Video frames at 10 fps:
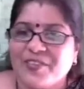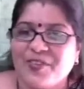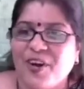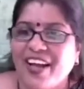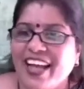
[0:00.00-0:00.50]
So,
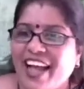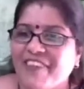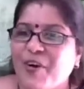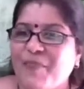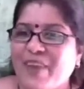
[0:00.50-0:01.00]

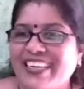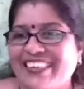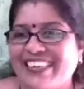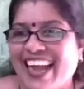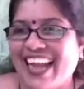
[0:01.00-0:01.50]
uh-huh.
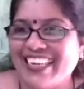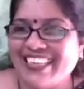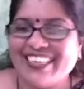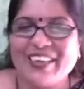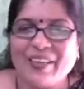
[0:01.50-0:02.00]
Right?
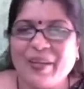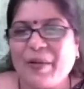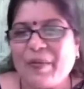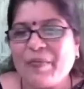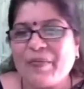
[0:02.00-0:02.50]

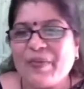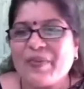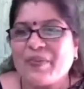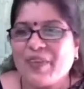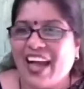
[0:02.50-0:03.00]

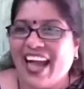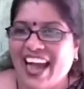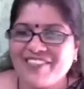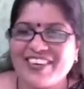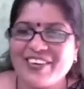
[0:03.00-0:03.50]
Wow.
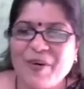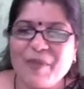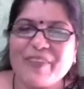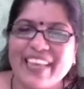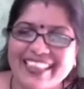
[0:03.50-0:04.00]
After all
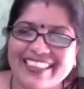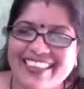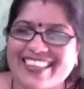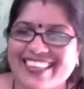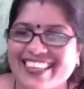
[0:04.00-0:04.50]
uh-huh.
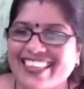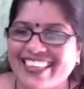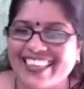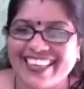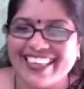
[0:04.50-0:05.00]
this,
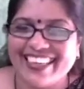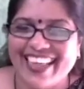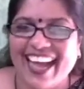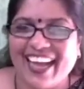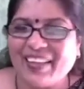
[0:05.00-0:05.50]

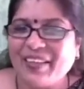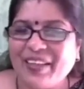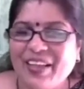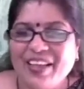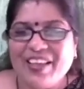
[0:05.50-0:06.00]
yeah.
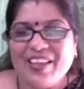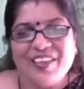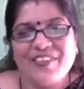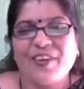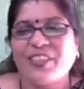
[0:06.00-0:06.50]

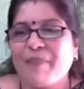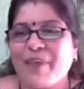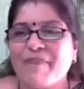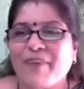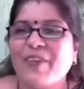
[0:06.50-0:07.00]
So I'm
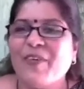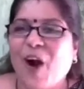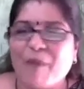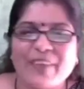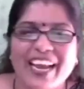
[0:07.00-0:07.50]
the one
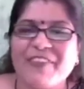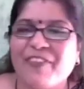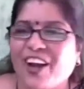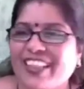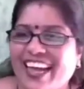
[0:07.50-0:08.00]

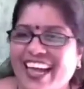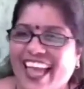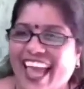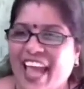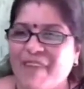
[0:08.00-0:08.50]
ah, that.
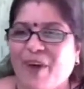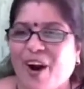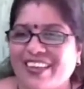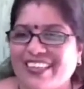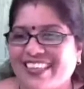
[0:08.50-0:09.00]
I knew
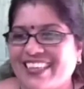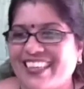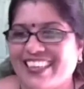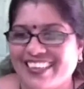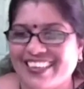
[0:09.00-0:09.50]
it.
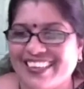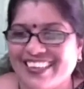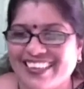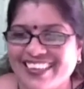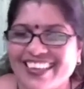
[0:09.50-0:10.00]
I knew
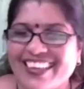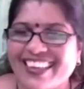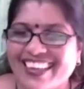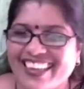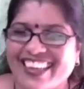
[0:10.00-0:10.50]

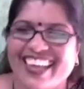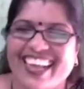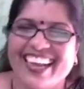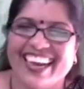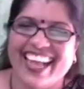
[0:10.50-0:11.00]
uh-huh. it.
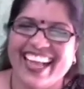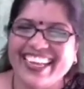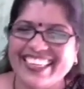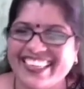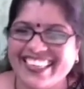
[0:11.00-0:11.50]
I chose
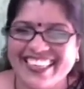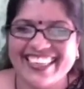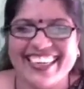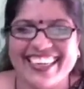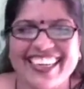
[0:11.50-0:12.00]
both of
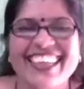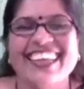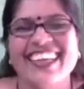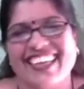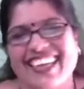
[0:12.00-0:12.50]
them.
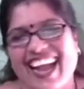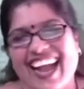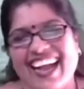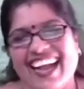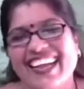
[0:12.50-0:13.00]
Yeah.
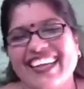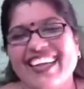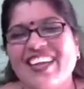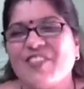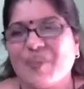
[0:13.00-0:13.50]

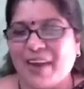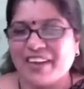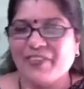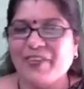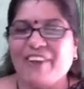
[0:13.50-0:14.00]
but
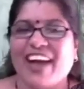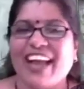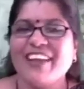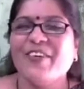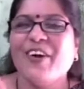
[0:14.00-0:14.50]
who, one
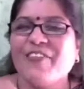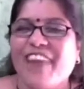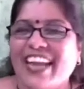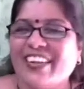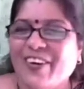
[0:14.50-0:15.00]
who
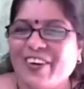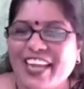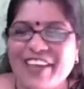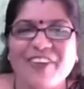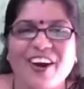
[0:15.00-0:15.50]
went only
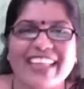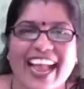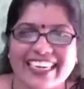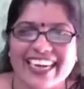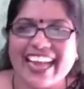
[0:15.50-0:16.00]
for the
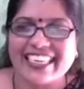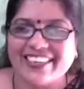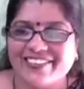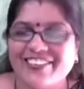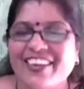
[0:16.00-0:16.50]

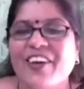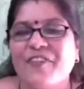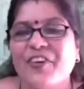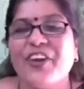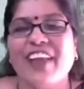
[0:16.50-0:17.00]
attractive.
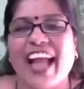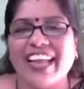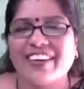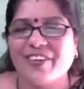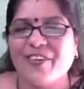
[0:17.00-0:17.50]
Would you
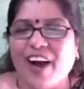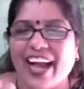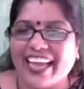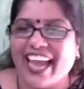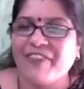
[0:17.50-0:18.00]
like to
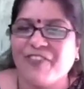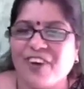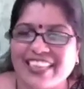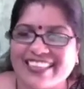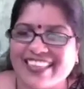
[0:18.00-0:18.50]
go again for
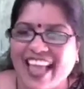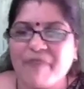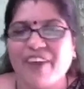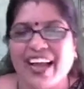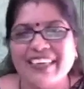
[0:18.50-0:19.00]
the same
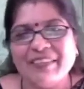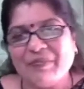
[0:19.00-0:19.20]
one?